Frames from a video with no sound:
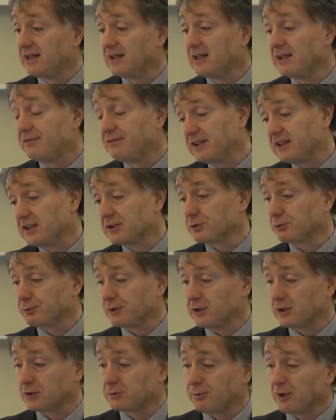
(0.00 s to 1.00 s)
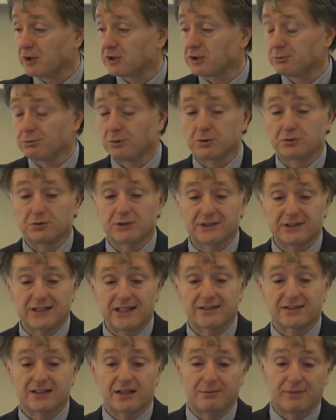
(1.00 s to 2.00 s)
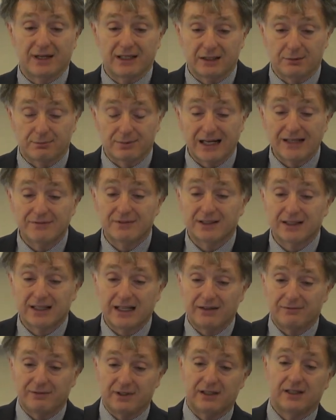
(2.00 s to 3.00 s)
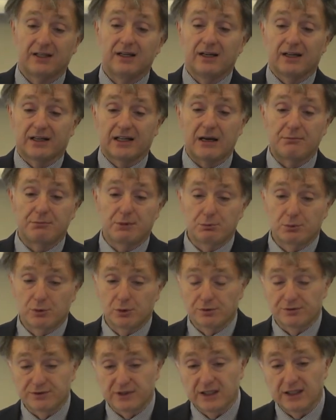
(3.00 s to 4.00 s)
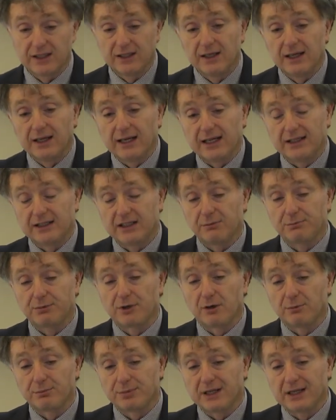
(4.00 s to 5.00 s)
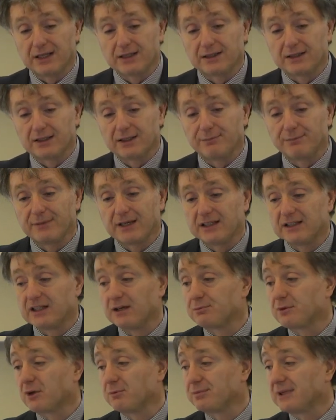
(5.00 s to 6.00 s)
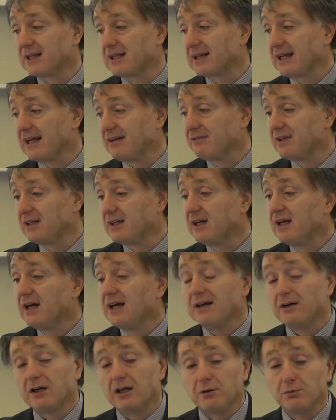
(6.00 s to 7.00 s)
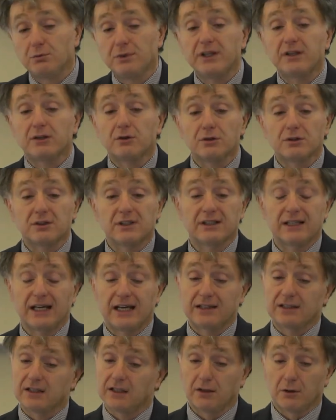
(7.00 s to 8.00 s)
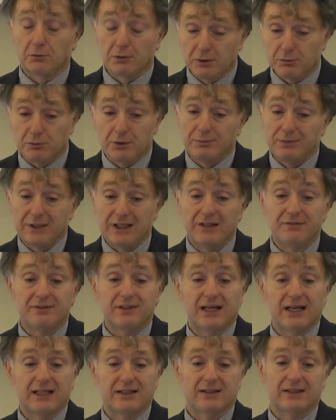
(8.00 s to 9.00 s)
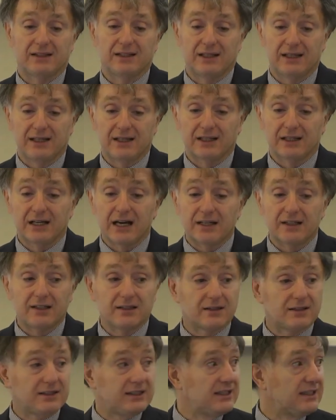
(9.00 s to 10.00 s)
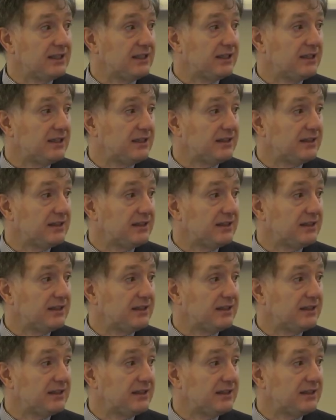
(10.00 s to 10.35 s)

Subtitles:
if it is not possible to address them at the private level, can be moved at the appropriate level. We thought that, no, we believe that currently